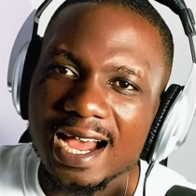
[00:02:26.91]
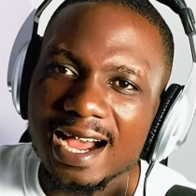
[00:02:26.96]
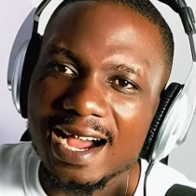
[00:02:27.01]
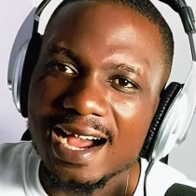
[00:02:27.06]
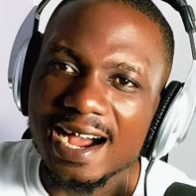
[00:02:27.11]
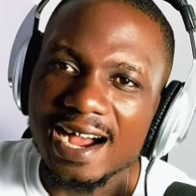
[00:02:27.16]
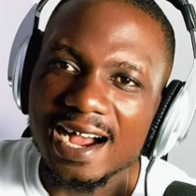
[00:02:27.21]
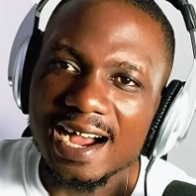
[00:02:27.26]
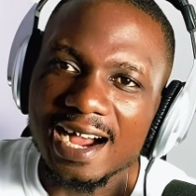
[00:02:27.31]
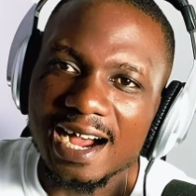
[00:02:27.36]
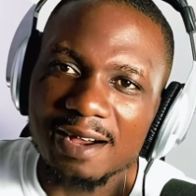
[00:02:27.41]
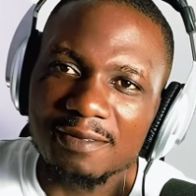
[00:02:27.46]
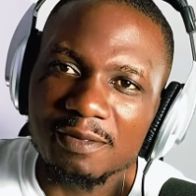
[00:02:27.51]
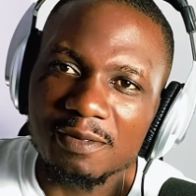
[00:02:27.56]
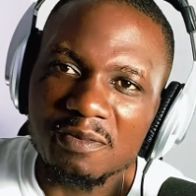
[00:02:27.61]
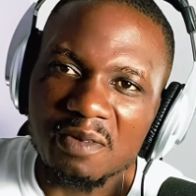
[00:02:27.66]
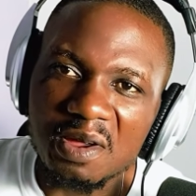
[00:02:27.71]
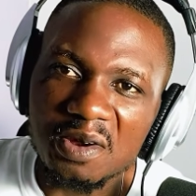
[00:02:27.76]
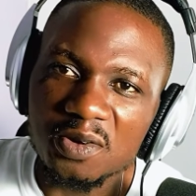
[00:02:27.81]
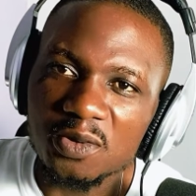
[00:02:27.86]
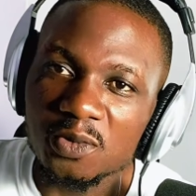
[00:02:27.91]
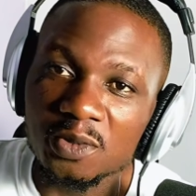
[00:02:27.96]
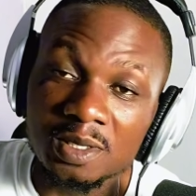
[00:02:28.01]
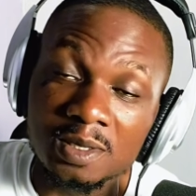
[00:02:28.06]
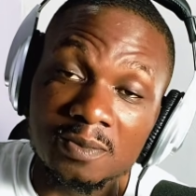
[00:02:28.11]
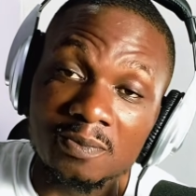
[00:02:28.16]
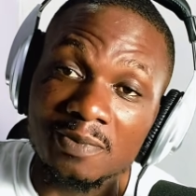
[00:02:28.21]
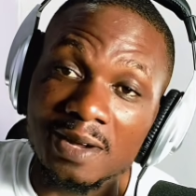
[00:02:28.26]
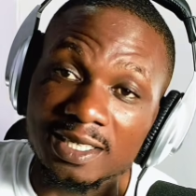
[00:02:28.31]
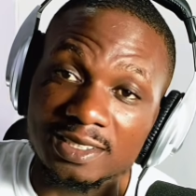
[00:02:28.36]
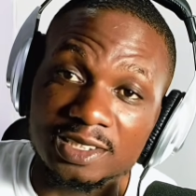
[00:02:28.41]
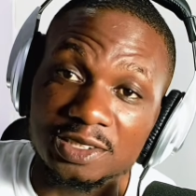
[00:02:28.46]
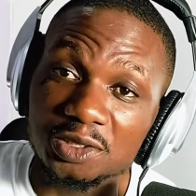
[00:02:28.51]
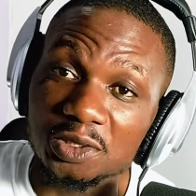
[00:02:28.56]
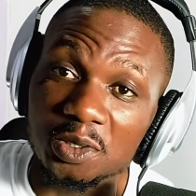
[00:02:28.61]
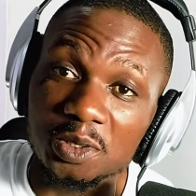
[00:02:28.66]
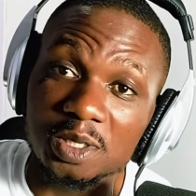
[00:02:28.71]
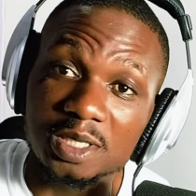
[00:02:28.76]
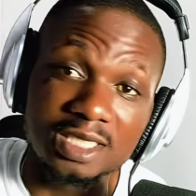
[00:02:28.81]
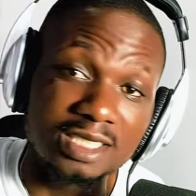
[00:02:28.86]
have a very good
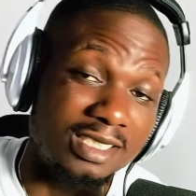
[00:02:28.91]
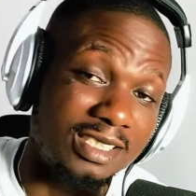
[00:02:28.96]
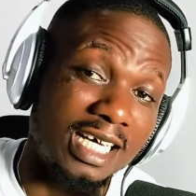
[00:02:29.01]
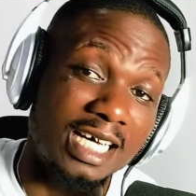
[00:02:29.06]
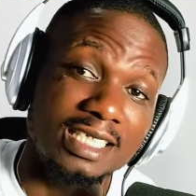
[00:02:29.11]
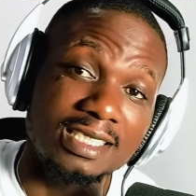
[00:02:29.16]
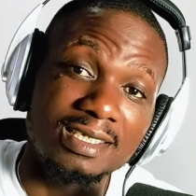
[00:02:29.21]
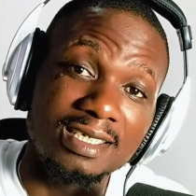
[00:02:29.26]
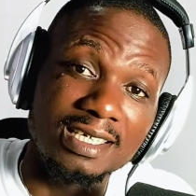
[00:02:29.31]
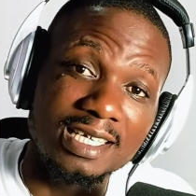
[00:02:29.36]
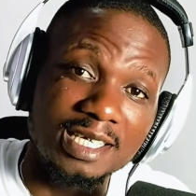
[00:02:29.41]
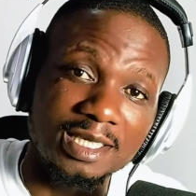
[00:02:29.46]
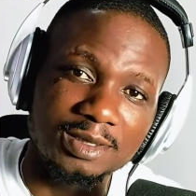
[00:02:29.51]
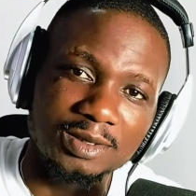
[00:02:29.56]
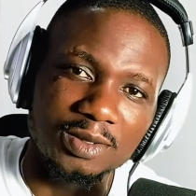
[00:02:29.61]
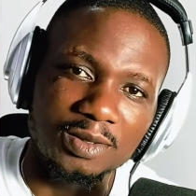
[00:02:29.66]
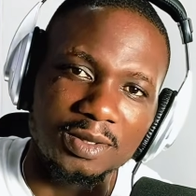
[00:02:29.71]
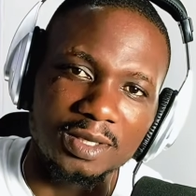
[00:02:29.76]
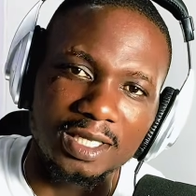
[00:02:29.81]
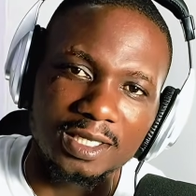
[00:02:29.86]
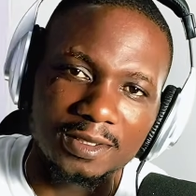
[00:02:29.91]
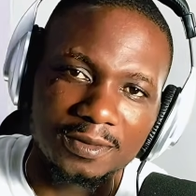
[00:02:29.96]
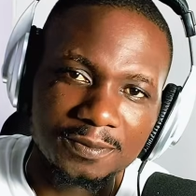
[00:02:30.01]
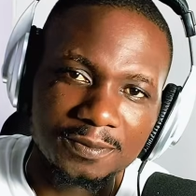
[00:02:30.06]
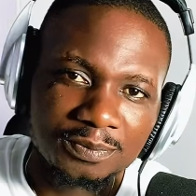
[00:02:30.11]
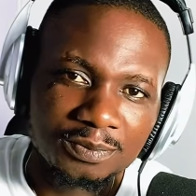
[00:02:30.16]
impactation in that lick, okay?